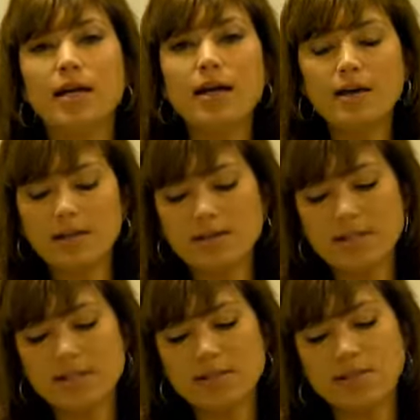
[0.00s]
L
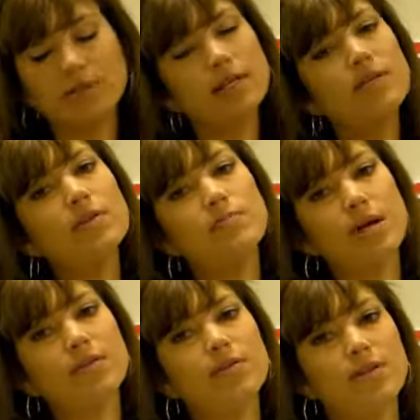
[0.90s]
stands for leave it
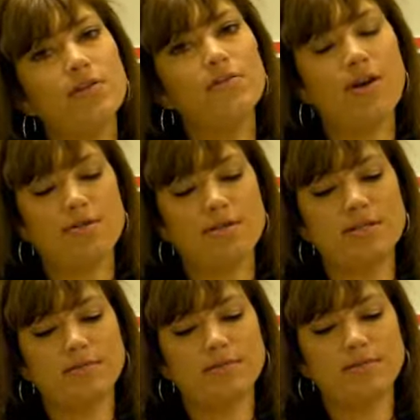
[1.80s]
better than you found it.